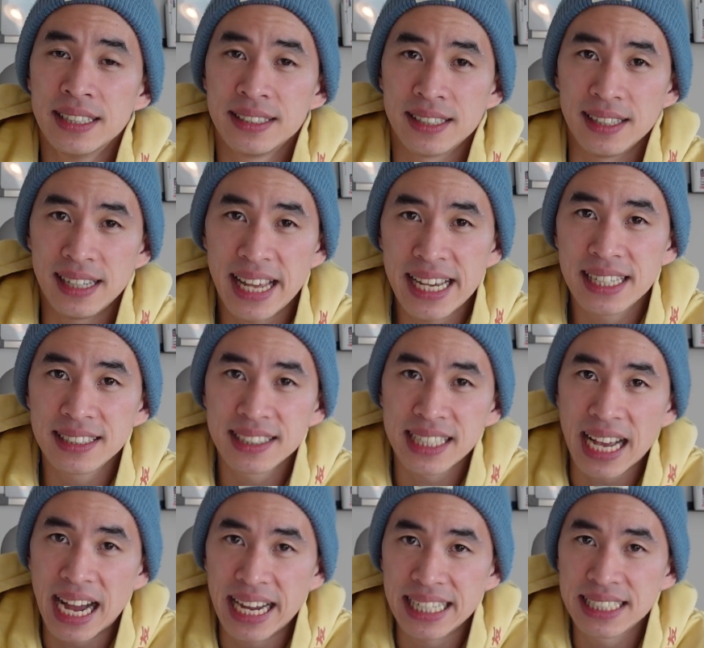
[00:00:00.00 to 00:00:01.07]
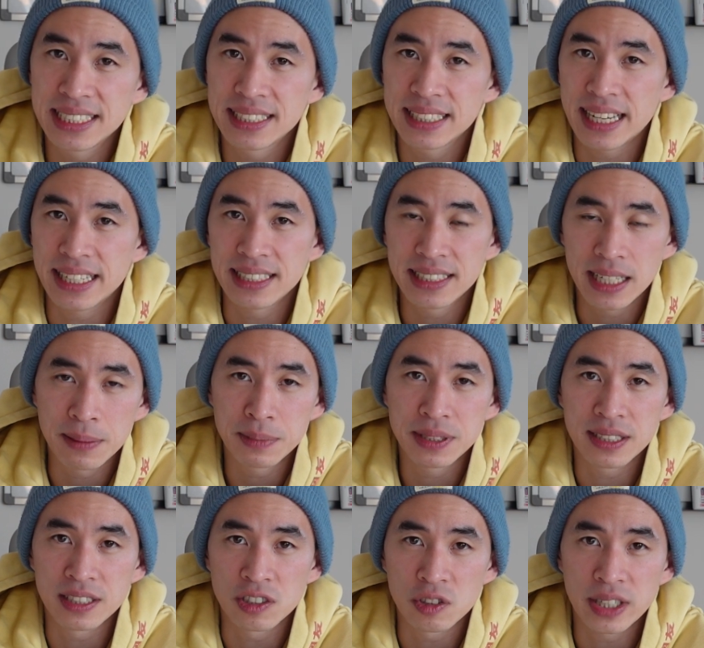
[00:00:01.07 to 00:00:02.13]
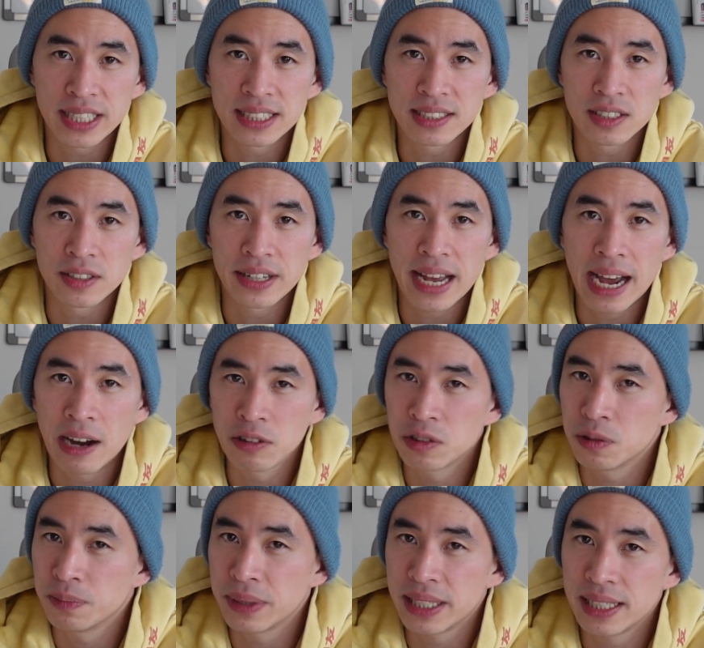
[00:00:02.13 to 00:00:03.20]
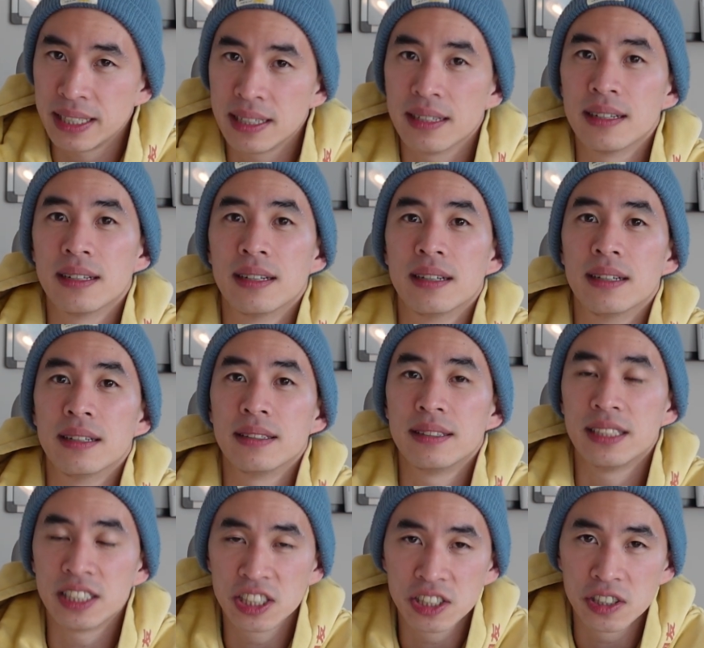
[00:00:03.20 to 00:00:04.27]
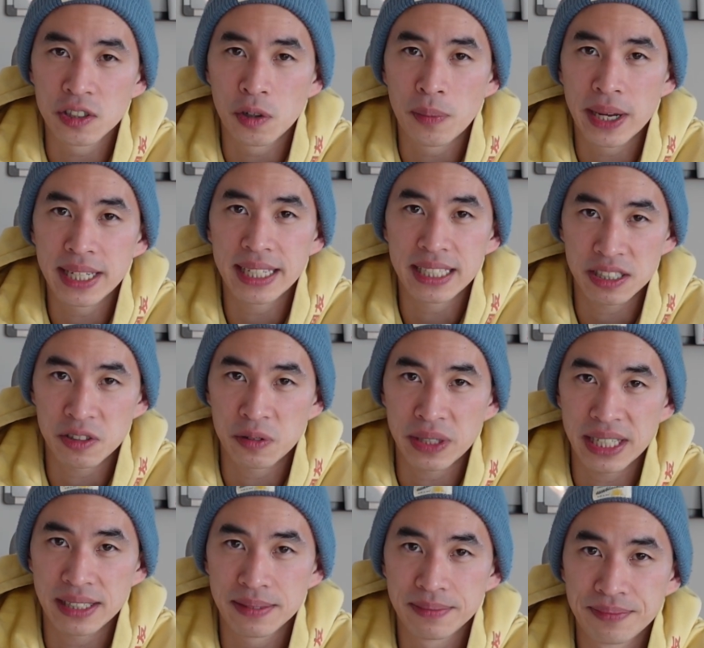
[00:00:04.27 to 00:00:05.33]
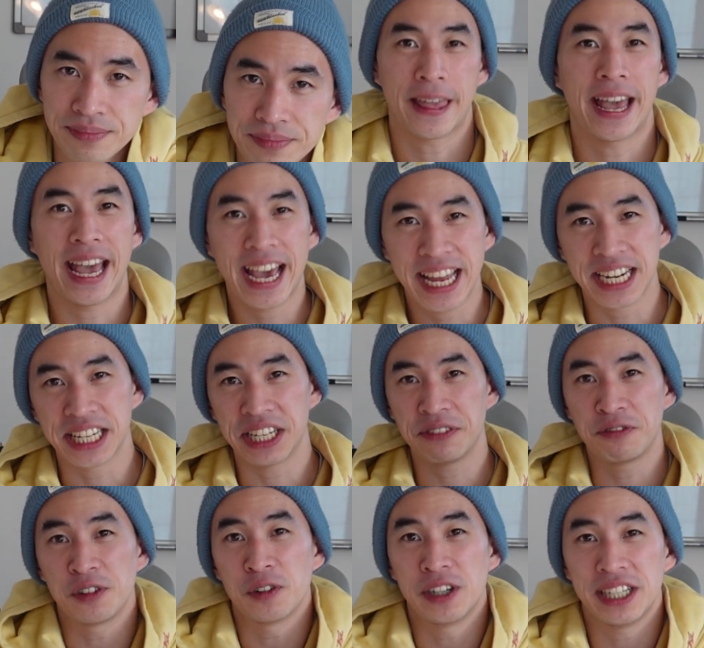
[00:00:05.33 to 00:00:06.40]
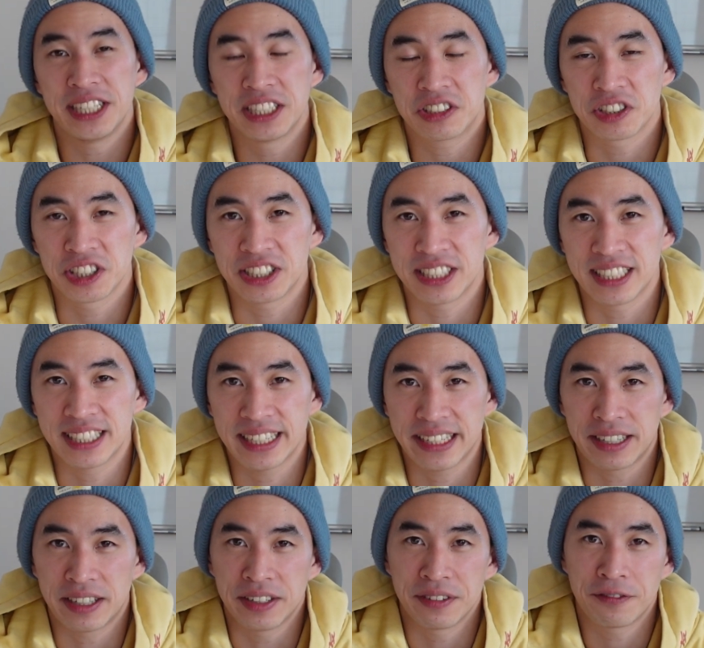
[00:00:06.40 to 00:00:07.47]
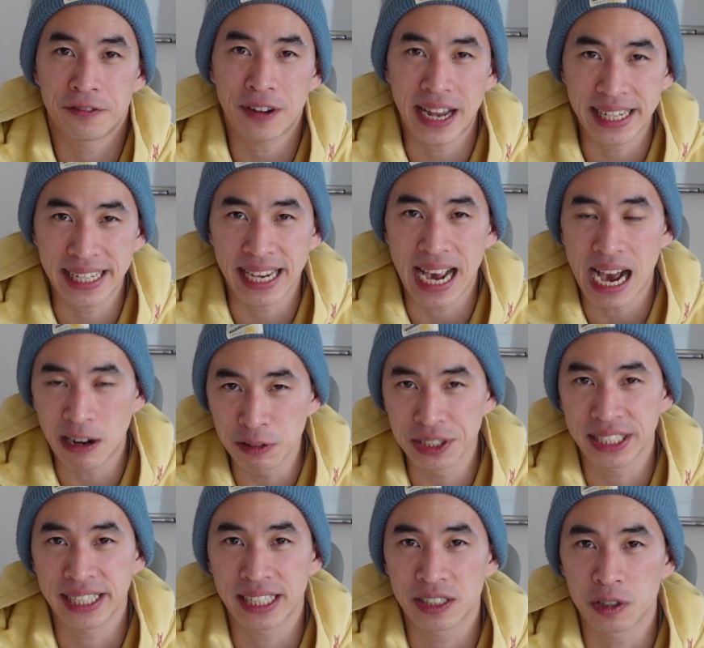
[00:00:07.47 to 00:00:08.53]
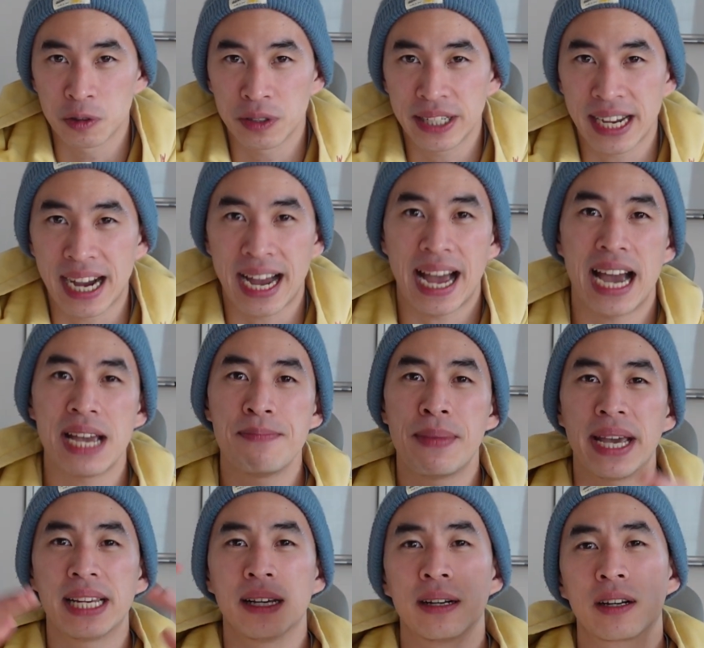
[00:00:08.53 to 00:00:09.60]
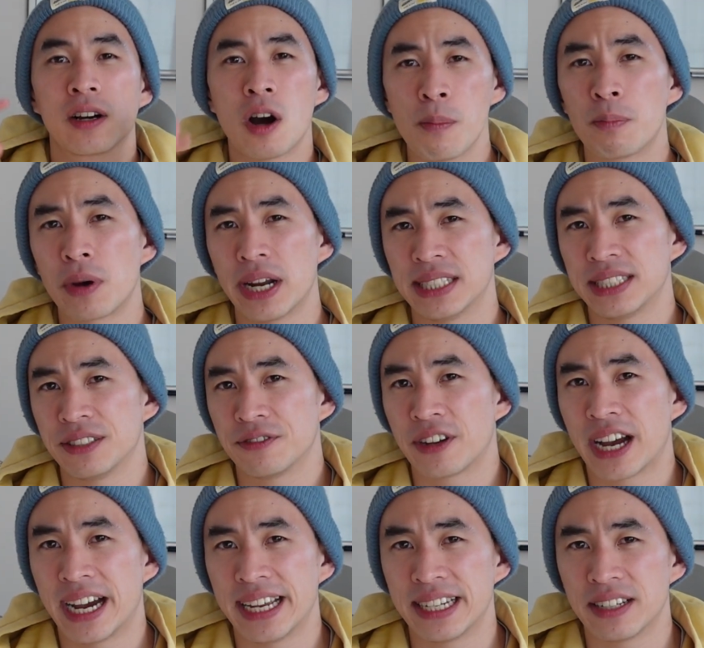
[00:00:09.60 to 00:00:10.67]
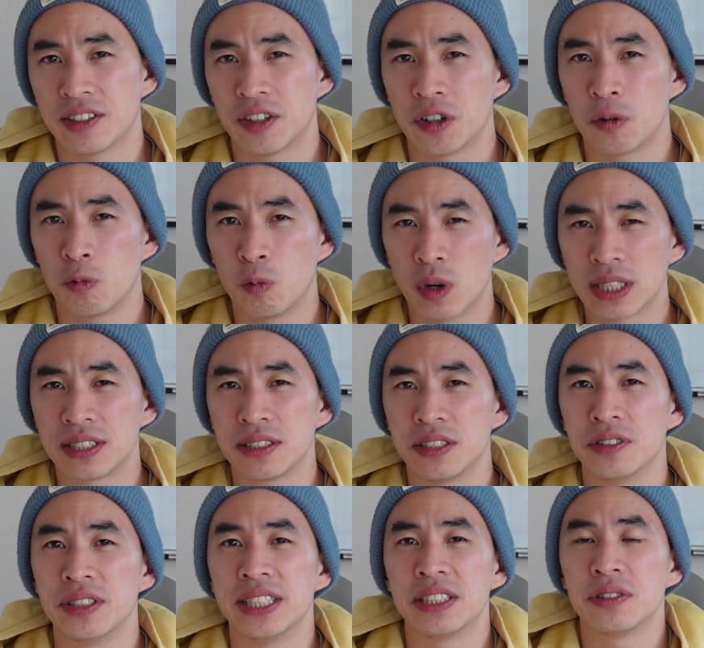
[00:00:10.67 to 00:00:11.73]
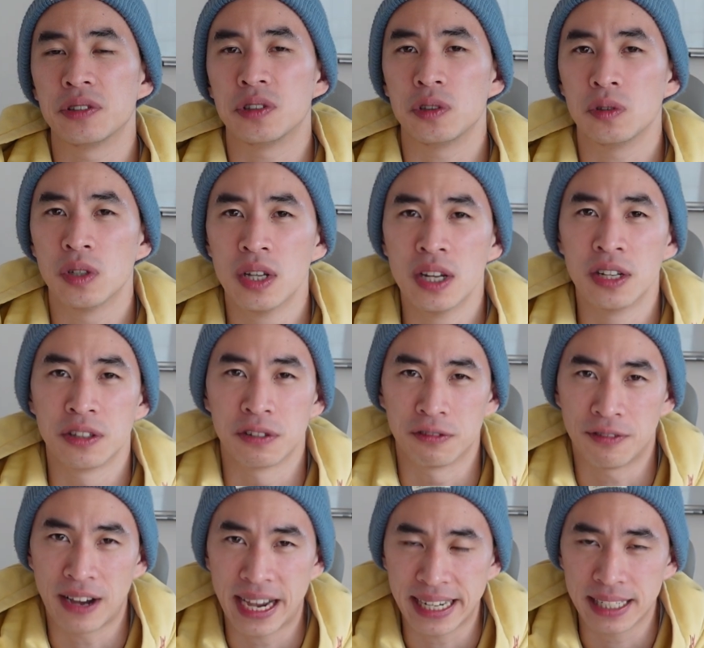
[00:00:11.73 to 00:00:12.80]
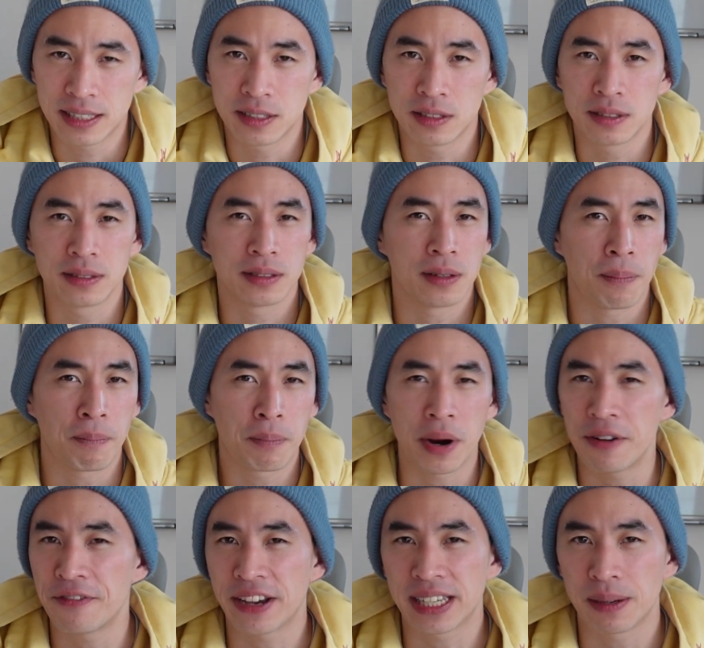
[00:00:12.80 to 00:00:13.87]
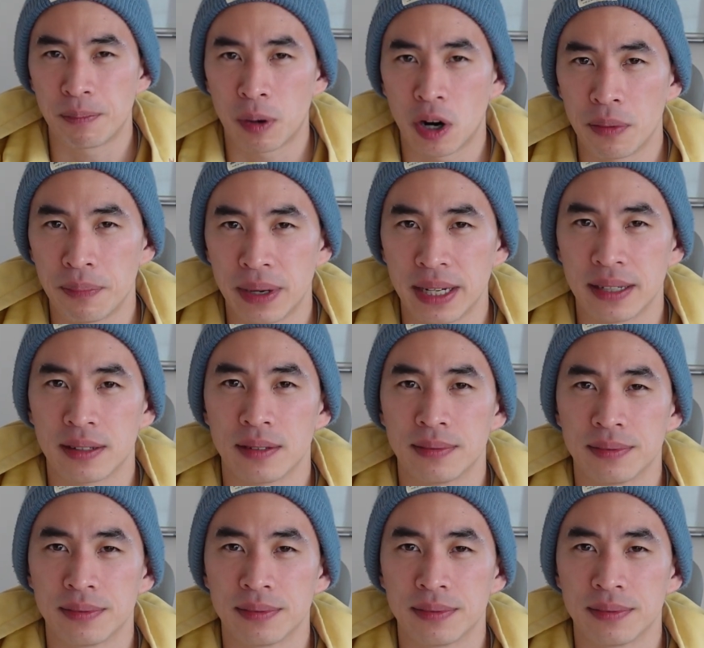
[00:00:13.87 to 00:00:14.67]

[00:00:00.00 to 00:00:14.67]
the latest guides and tips and tricks on how to be a digital nomad in Korea. And if you are interested on finding housing in Korea, I made a comprehensive guide on what you need to do to find the perfect apartment